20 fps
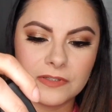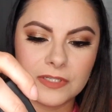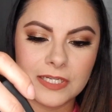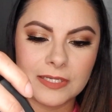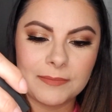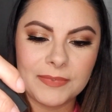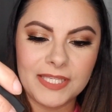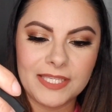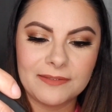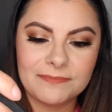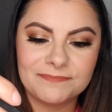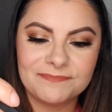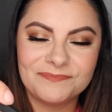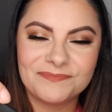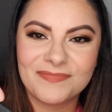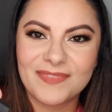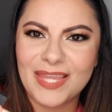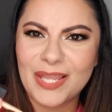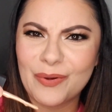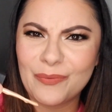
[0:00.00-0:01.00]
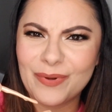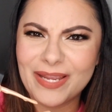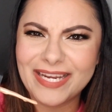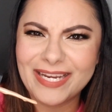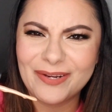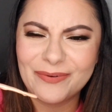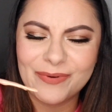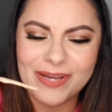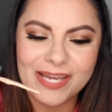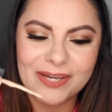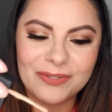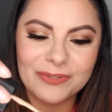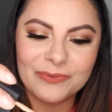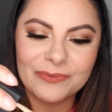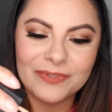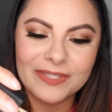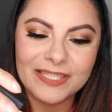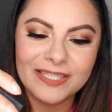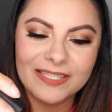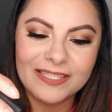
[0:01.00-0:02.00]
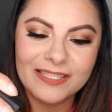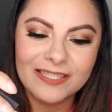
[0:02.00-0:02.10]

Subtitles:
the Wet n Wild one,